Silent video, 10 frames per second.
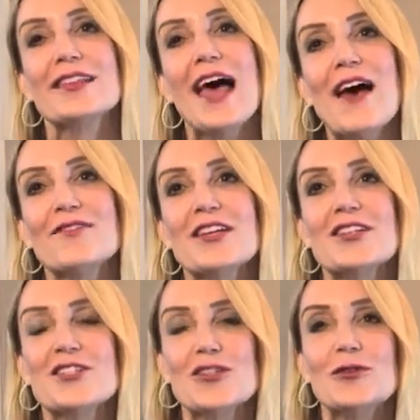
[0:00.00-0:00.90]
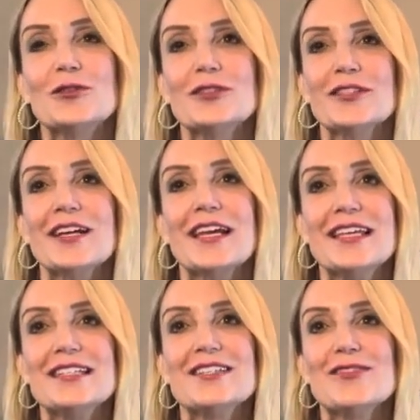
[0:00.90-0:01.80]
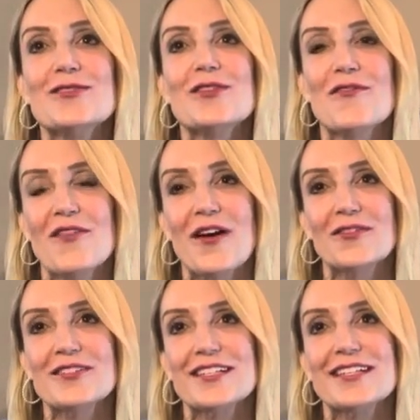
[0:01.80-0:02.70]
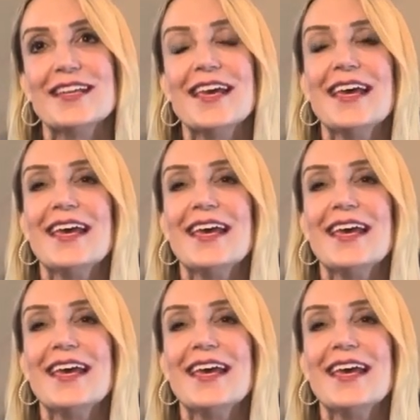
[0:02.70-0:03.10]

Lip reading: left shoulder into the fountain.